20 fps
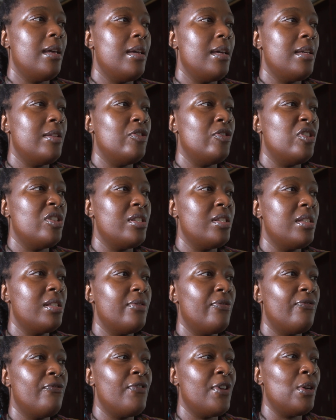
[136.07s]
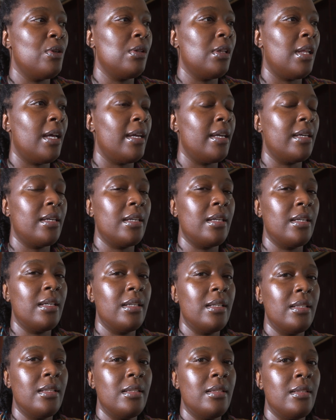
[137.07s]
It just felt like
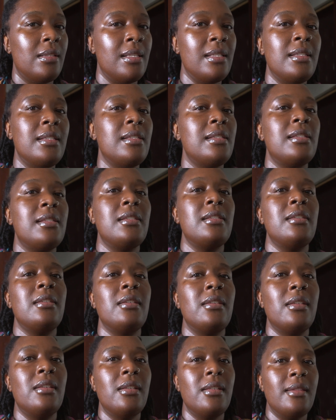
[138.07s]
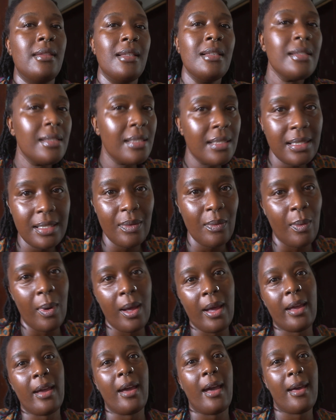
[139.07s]
this isn't this isn't
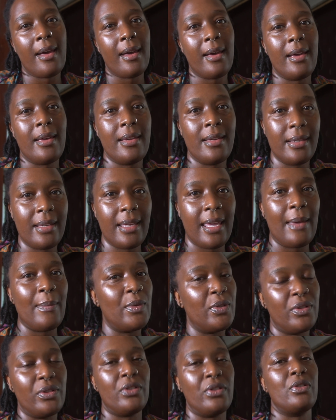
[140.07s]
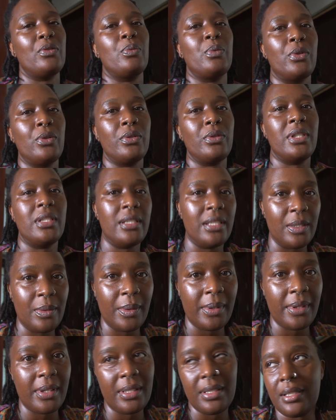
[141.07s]
why I came into this world to deal
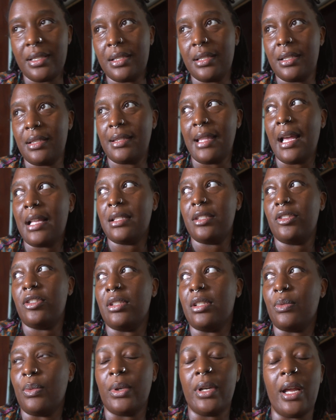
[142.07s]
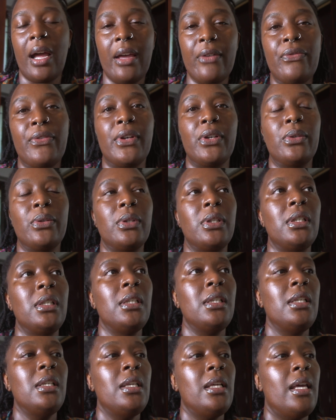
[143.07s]
with this. That's just what I felt.
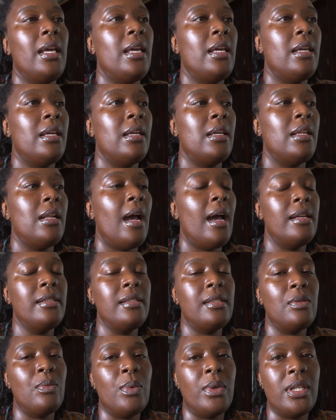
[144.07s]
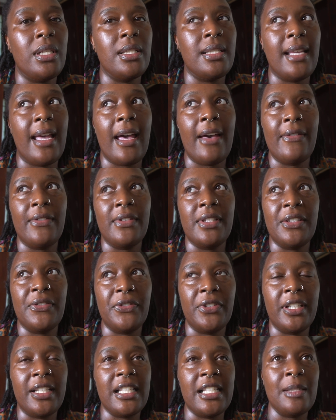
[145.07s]
And I just wanted to have a
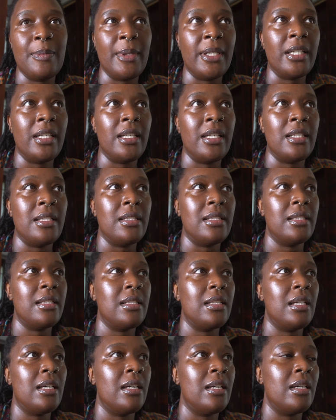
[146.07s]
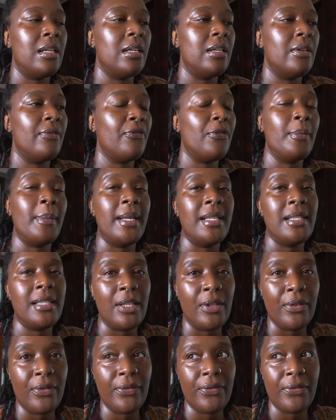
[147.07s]
different experience uh, for
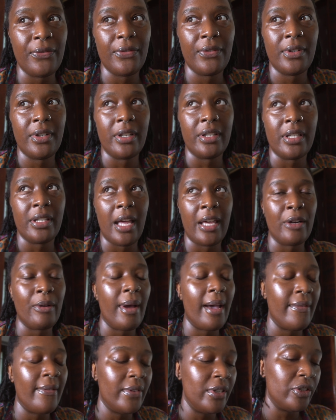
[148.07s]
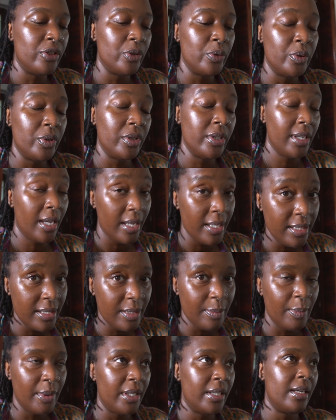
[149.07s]
myself. I don't have any children
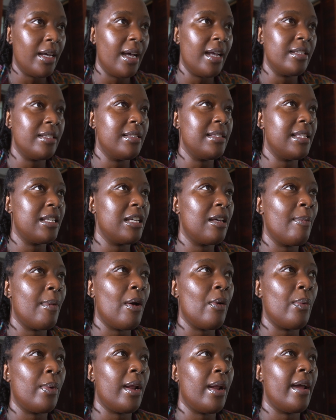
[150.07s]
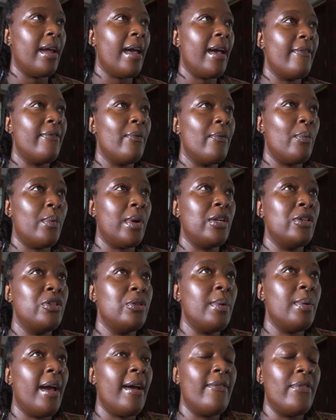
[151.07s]
yet, but I just think about when I have, when I
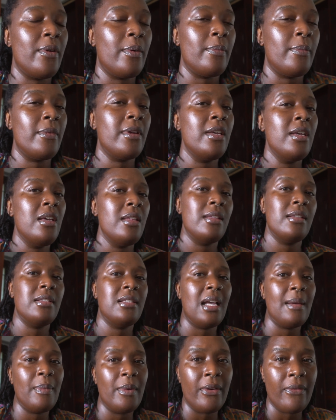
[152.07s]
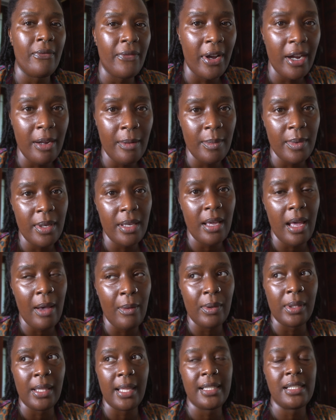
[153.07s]
do have them, the type of environment I
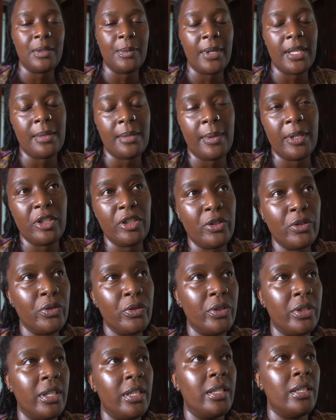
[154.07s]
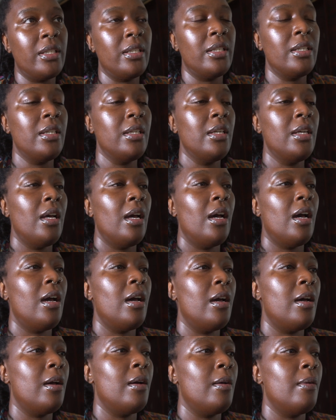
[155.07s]
would like to raise my children in,
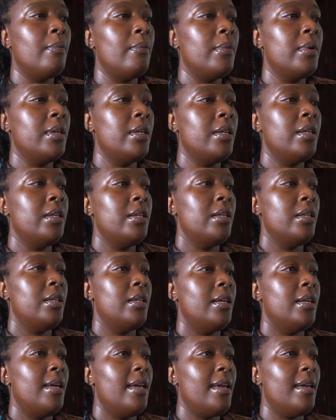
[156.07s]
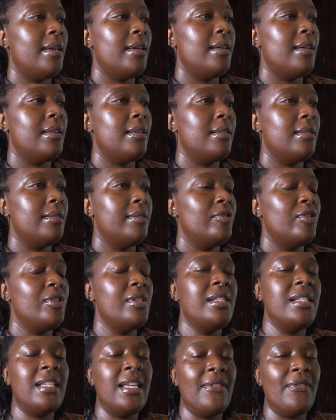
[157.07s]
um, and
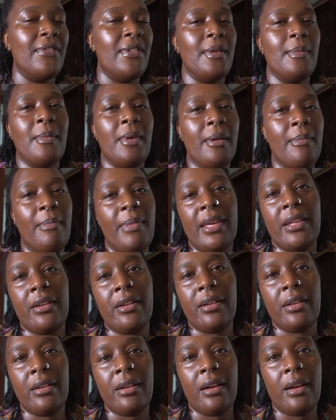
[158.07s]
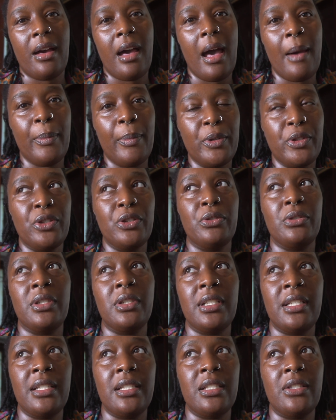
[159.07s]
just to give them a better
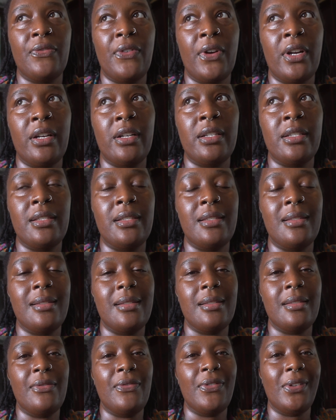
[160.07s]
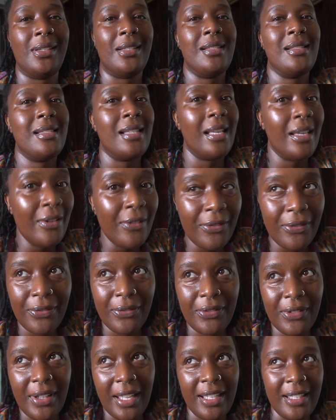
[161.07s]
opportunity as far as feeling safe,
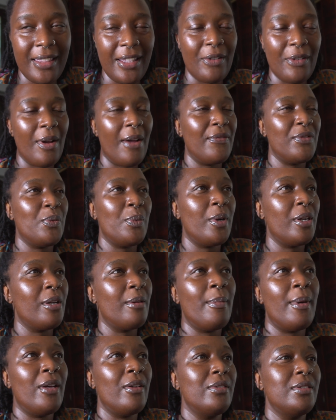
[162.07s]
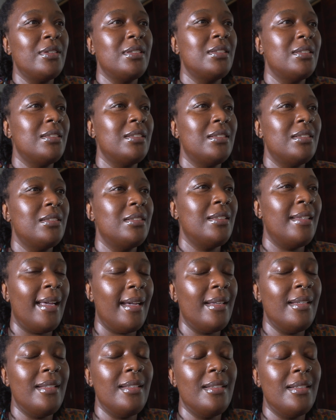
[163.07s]
like they don't have to worry about
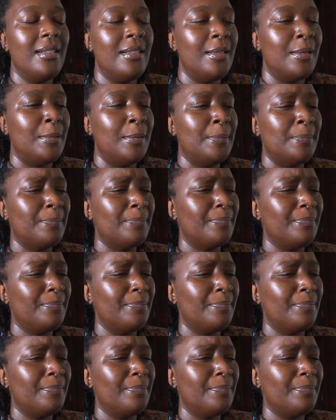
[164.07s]
that. Um,